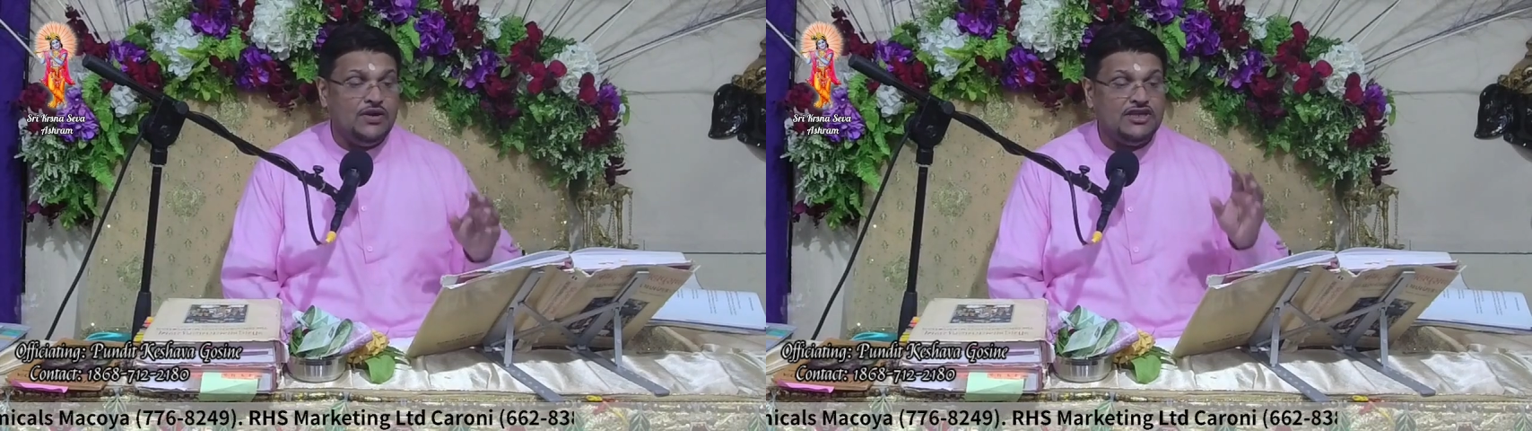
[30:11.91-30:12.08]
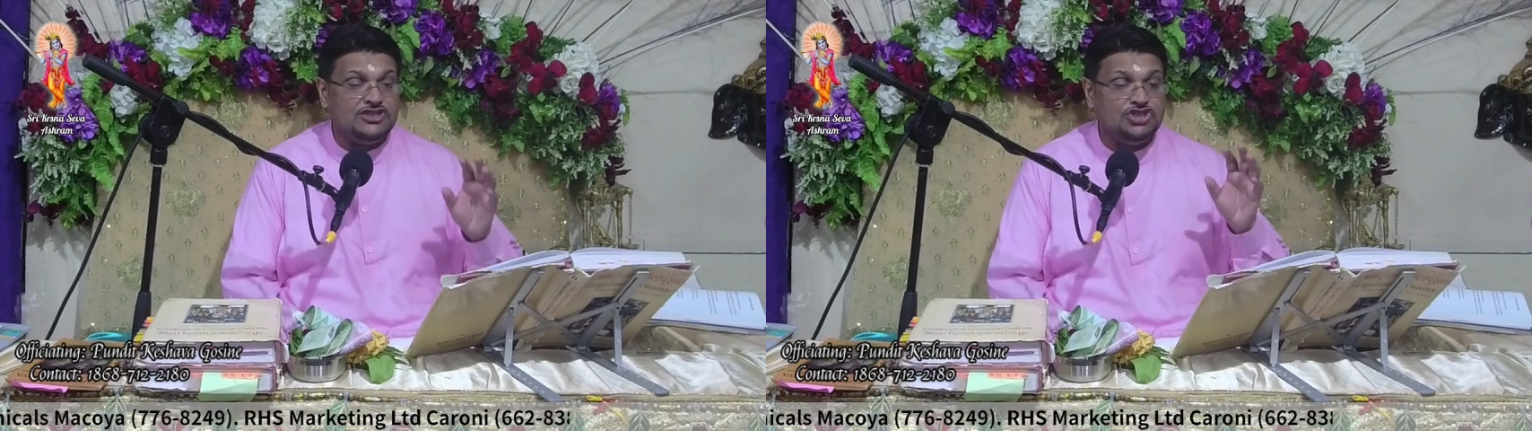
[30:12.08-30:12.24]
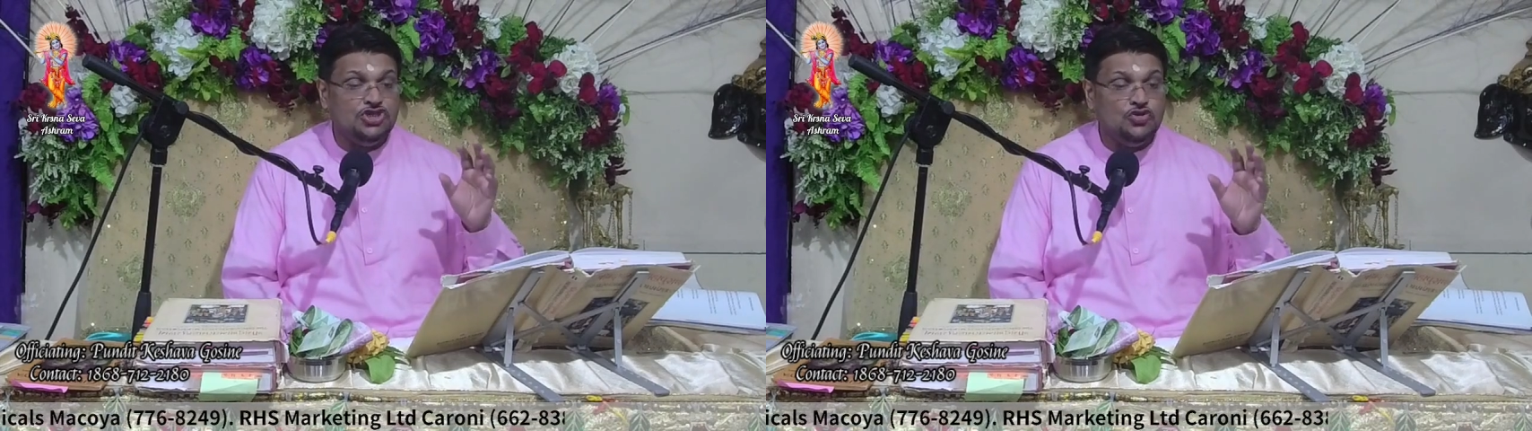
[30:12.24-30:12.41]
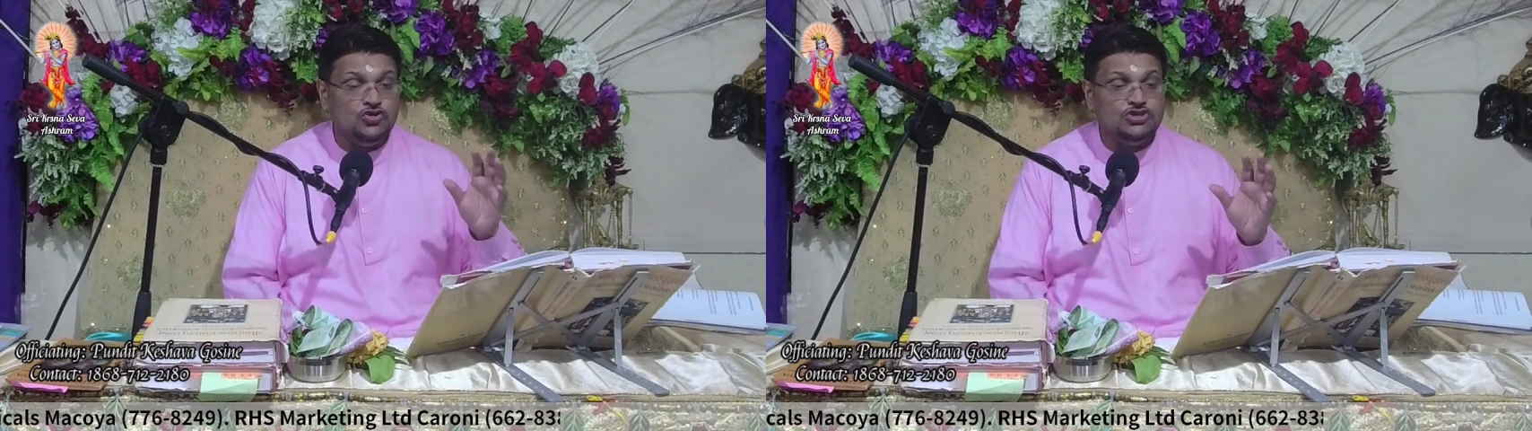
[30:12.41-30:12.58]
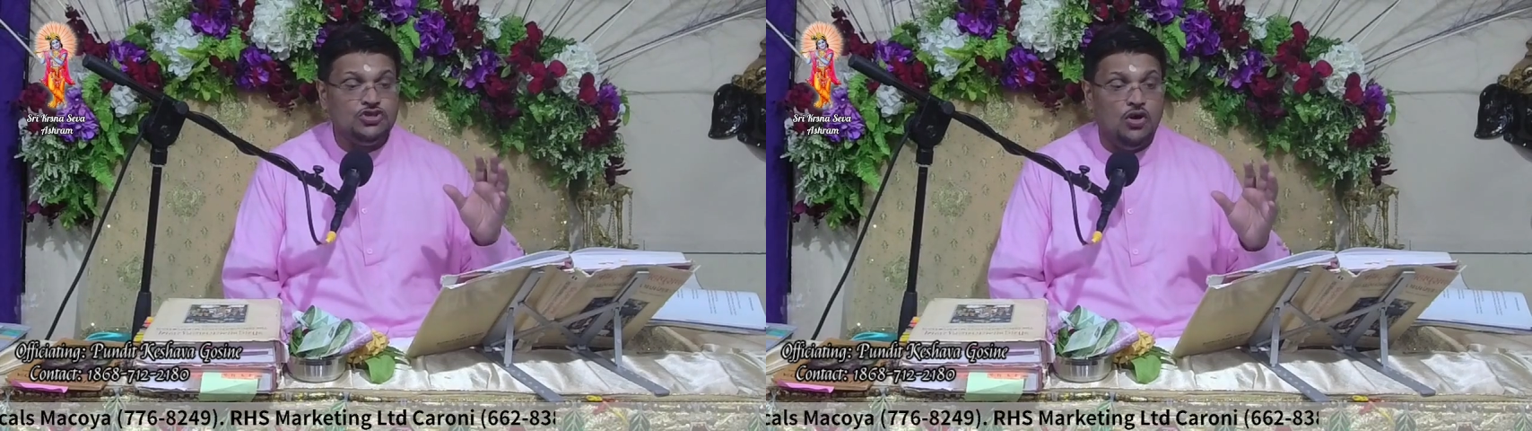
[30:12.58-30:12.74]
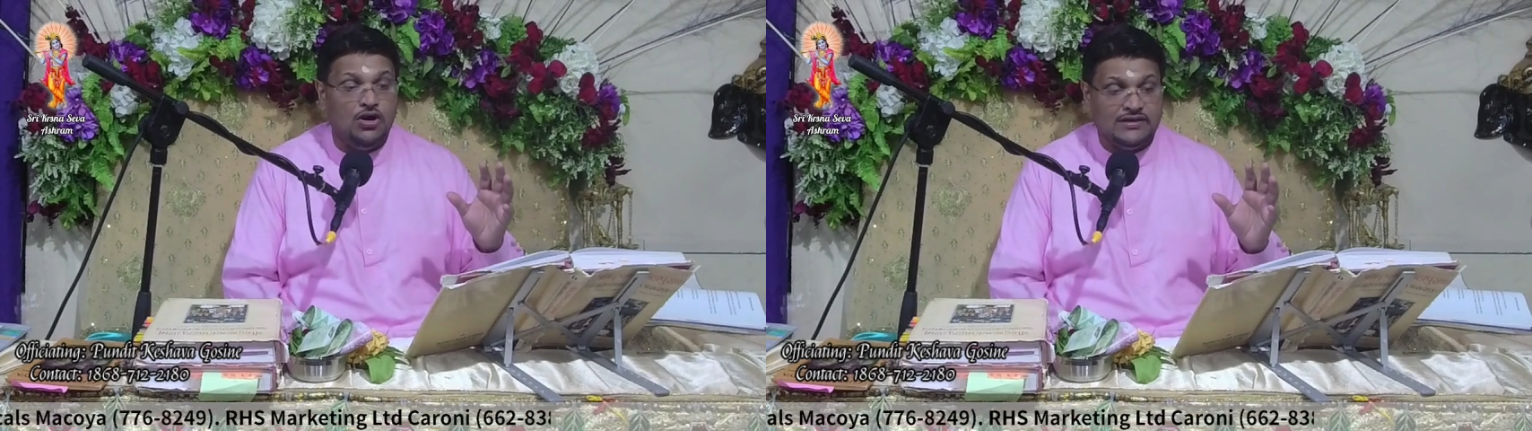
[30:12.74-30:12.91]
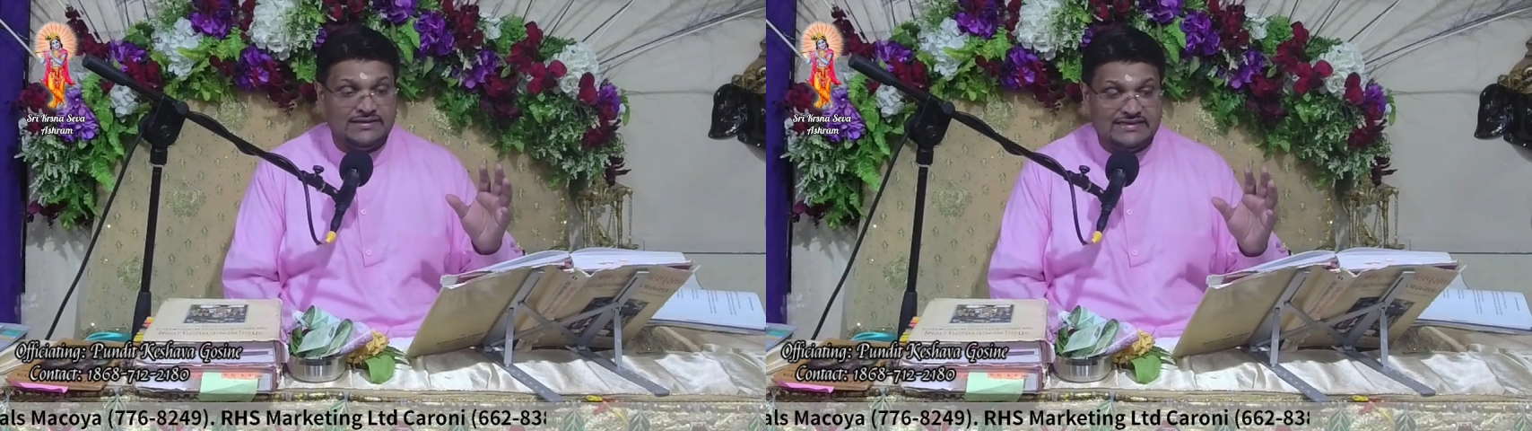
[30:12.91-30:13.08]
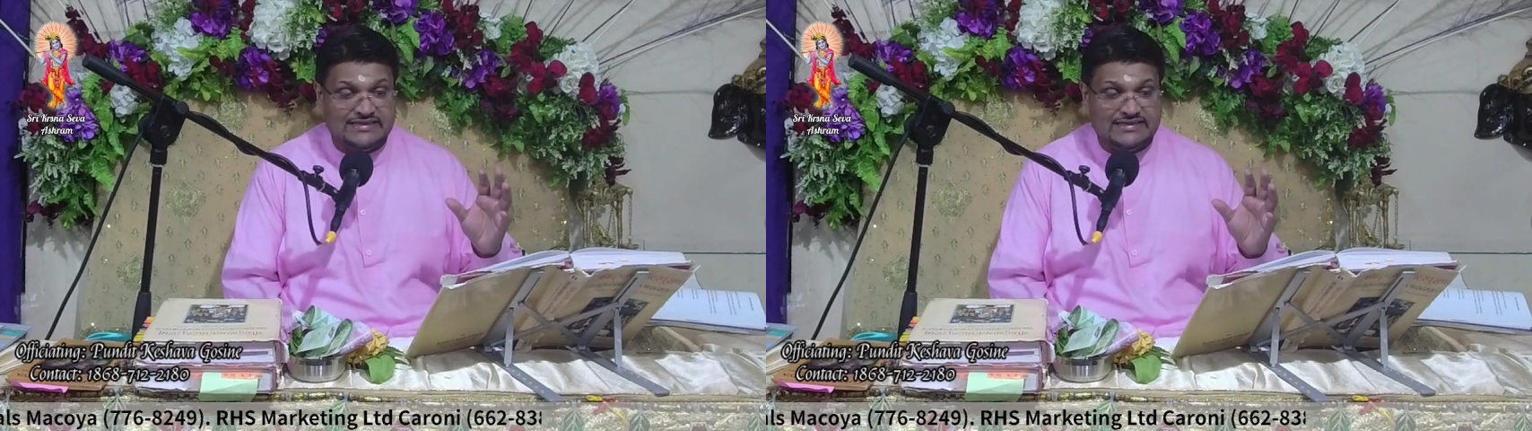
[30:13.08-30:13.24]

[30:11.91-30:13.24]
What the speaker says: his huge horns